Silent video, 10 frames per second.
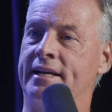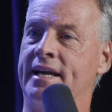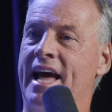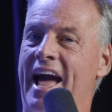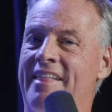And
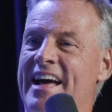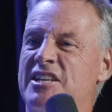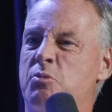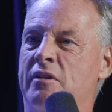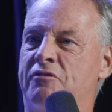mm -hmm.
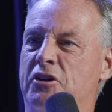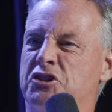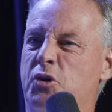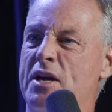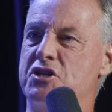that's when
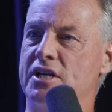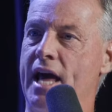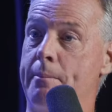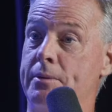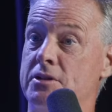frustration
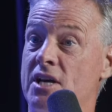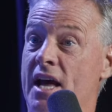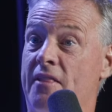happens,